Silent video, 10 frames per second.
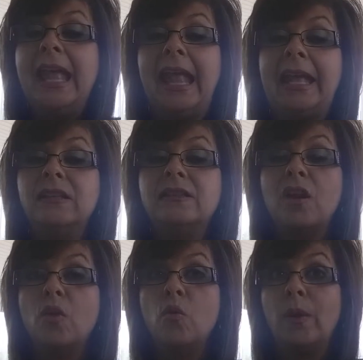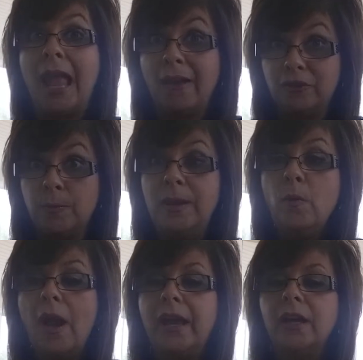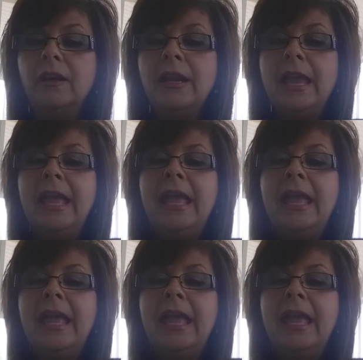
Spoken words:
And so we have to beware.